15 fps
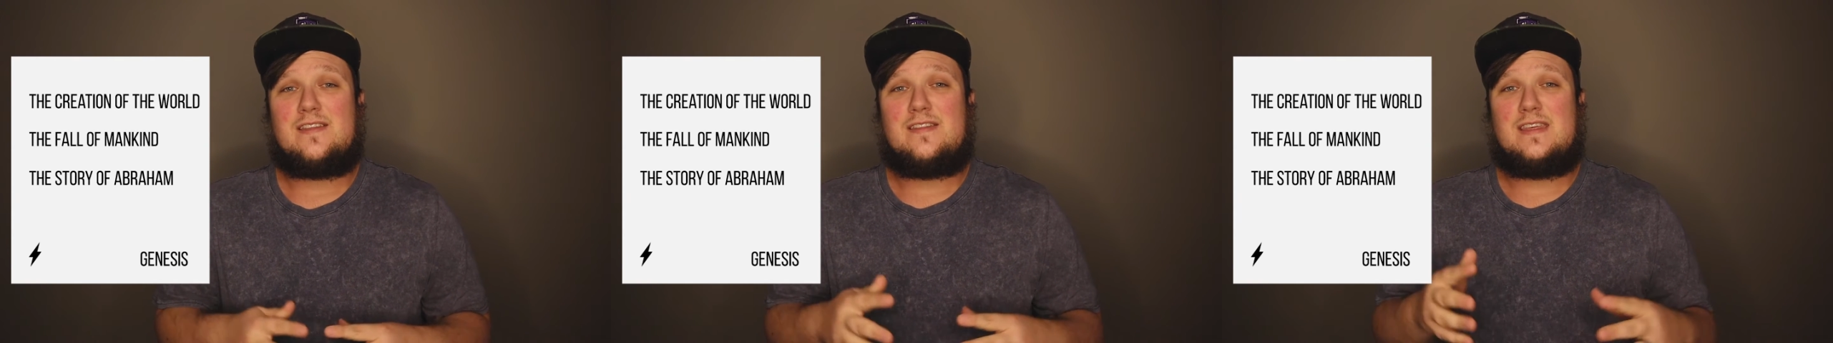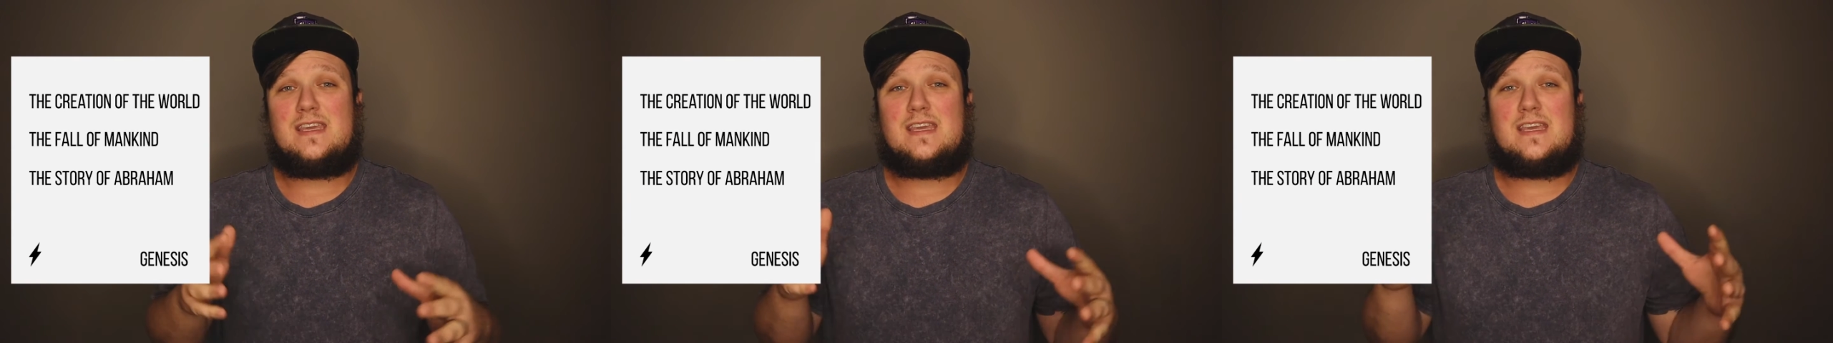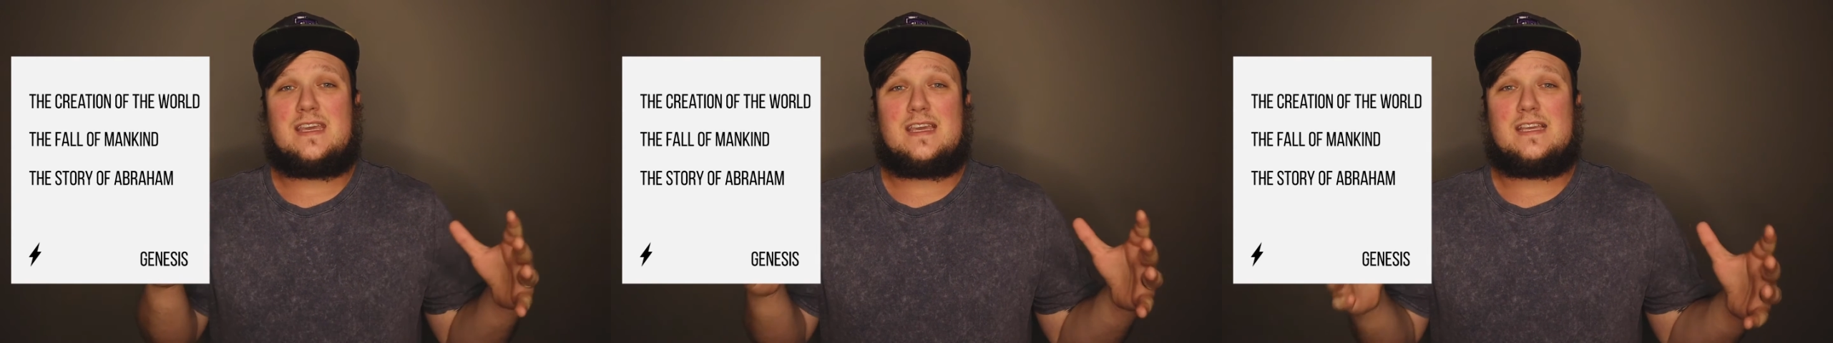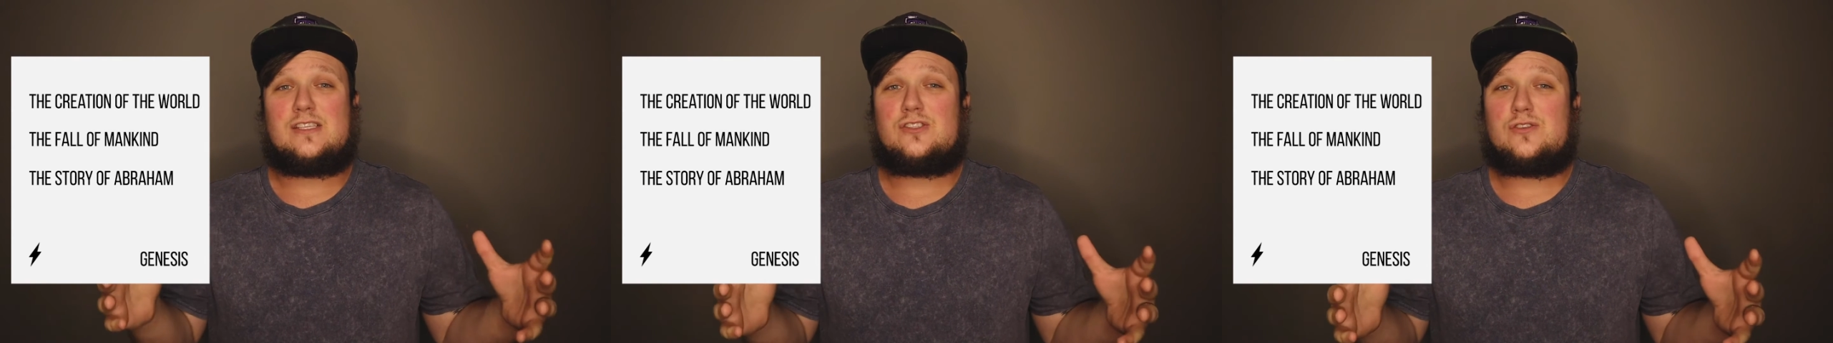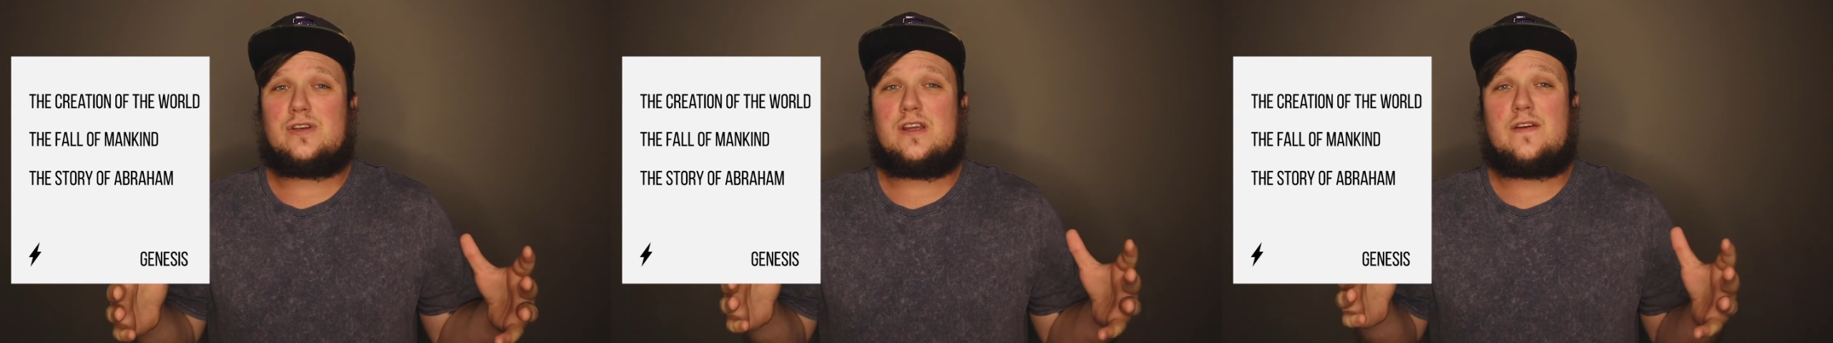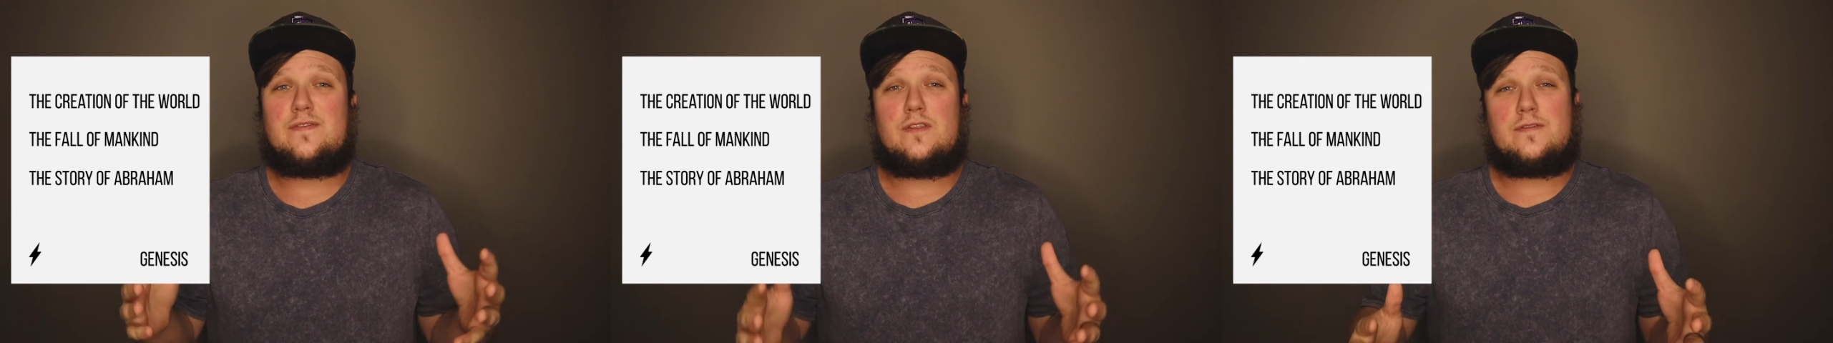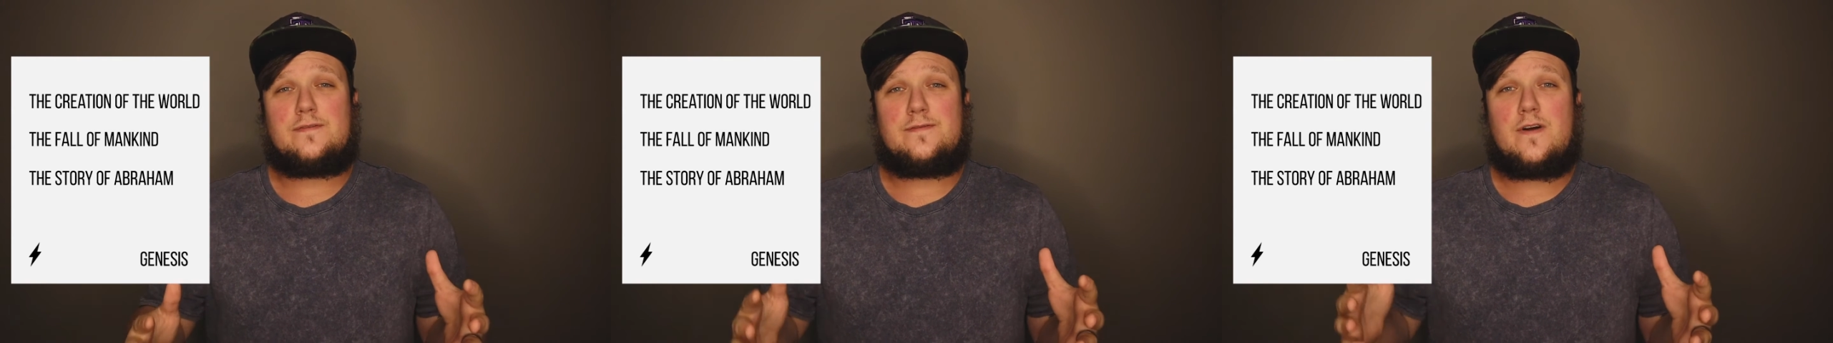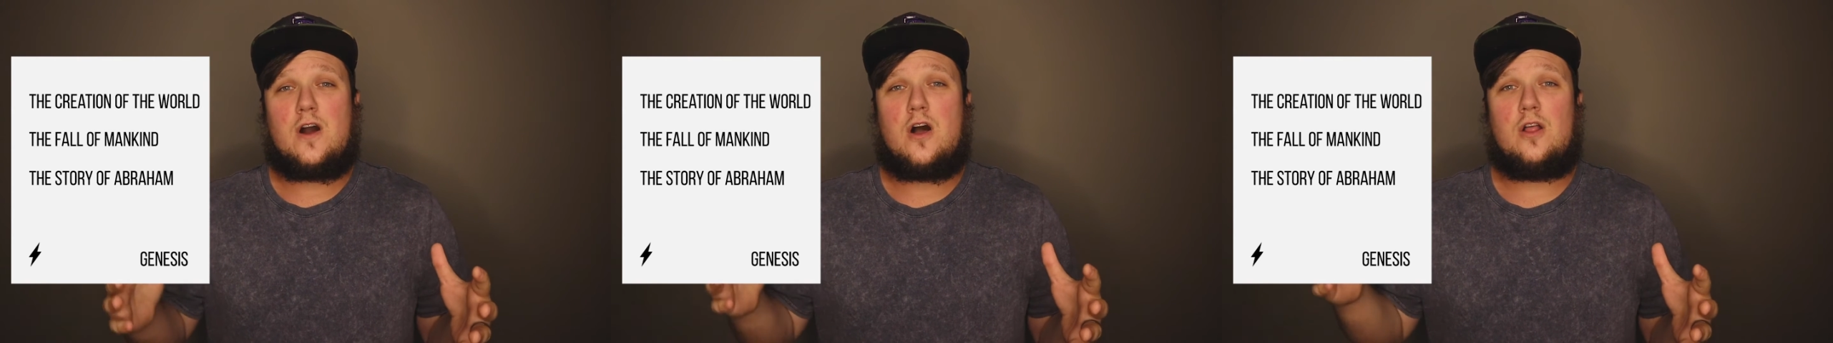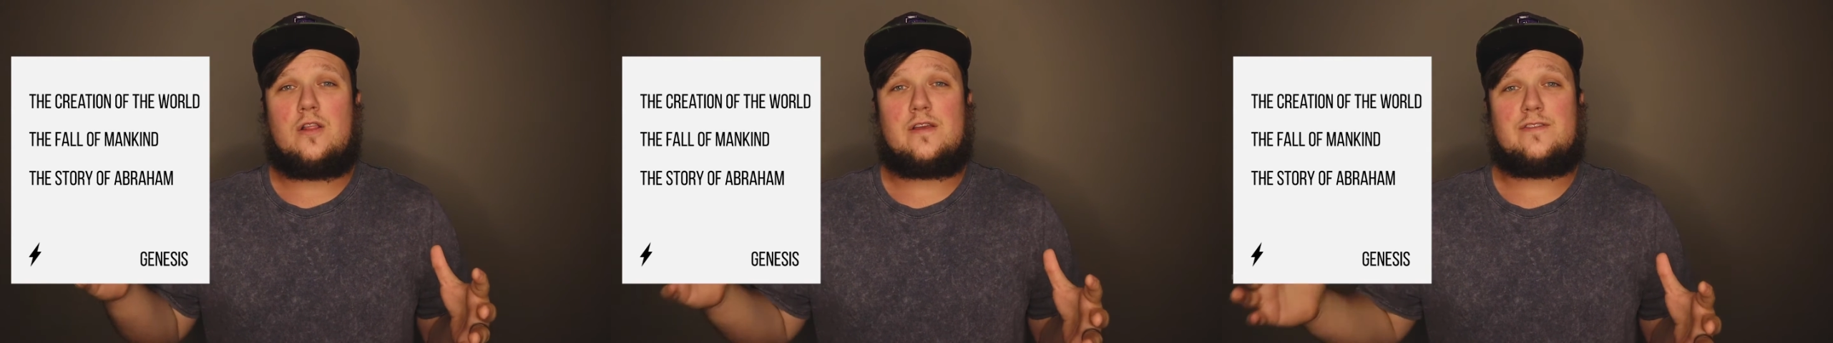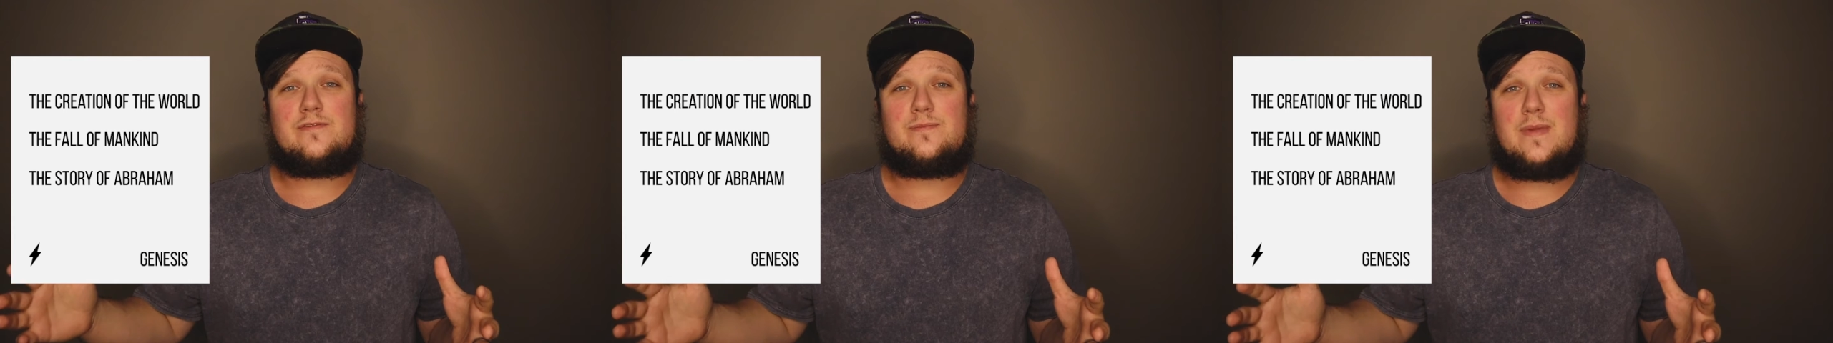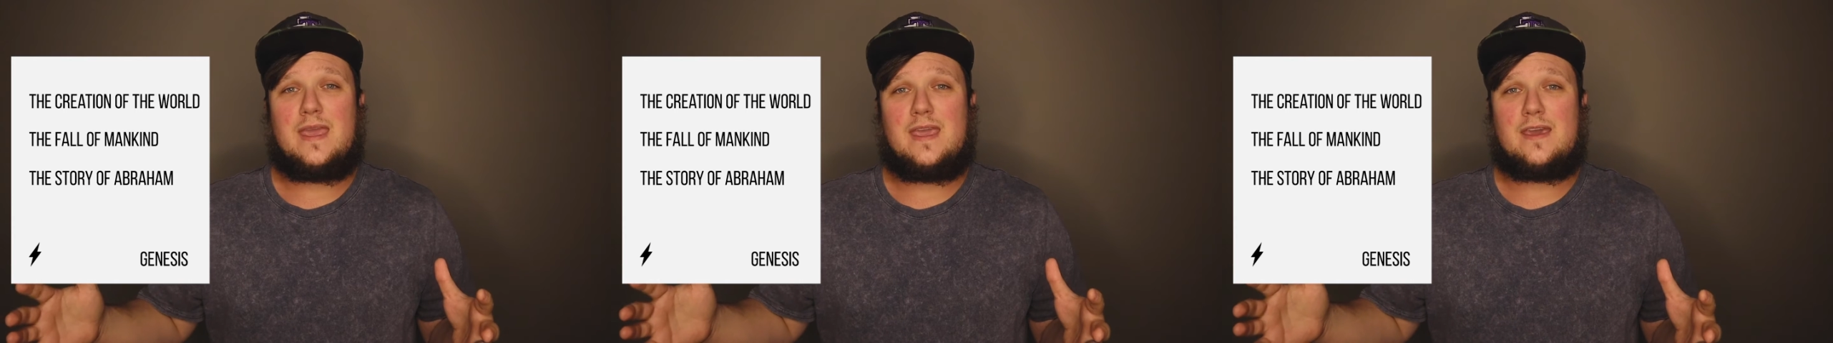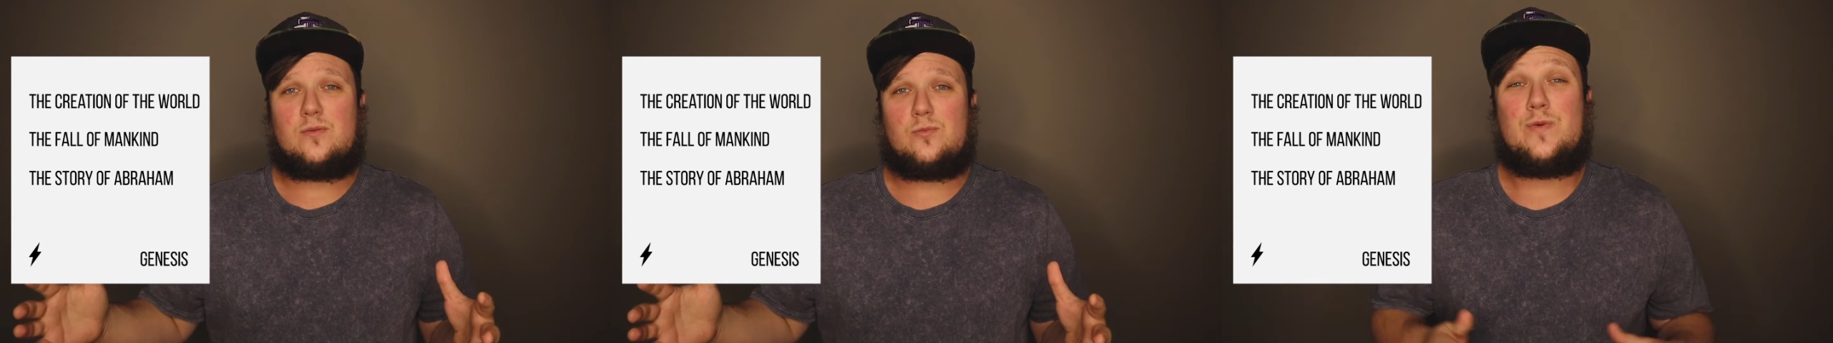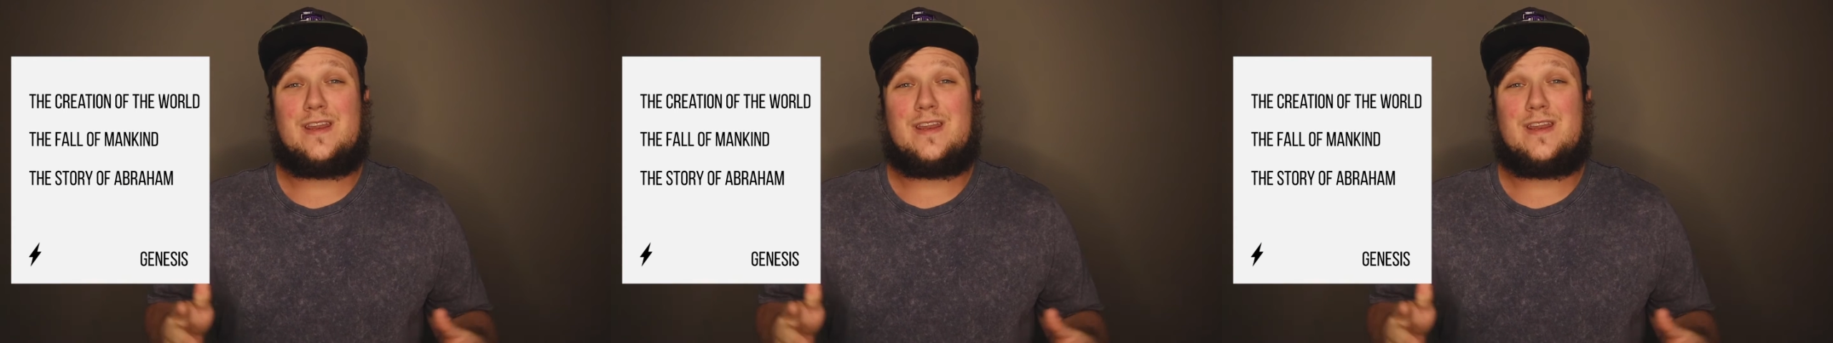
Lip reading: the history of the fall of man,